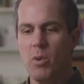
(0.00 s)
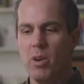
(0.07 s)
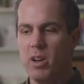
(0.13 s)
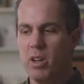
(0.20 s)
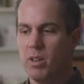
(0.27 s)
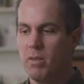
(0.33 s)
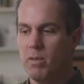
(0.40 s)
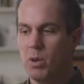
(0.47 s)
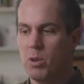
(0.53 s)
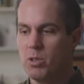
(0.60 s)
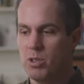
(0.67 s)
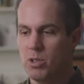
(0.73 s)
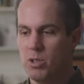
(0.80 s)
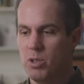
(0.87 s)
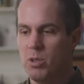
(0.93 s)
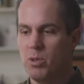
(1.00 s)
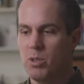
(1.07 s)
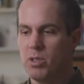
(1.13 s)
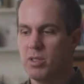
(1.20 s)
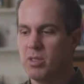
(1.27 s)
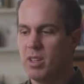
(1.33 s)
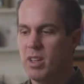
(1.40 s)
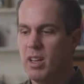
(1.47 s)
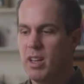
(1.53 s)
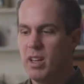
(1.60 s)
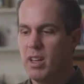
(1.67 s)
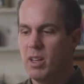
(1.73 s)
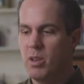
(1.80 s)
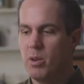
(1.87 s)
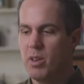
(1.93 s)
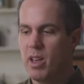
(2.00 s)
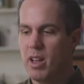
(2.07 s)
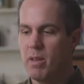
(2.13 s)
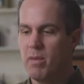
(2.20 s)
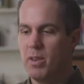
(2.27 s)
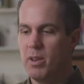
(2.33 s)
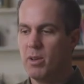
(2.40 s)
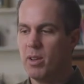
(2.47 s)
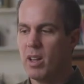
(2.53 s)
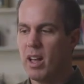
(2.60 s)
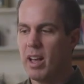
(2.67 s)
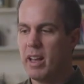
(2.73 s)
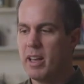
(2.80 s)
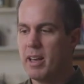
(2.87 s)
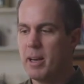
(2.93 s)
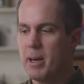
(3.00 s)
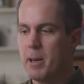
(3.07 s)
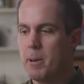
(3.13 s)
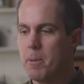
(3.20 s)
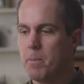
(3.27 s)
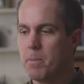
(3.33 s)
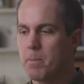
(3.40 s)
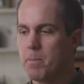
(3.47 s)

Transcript: going to convulsions, you kind of feel like a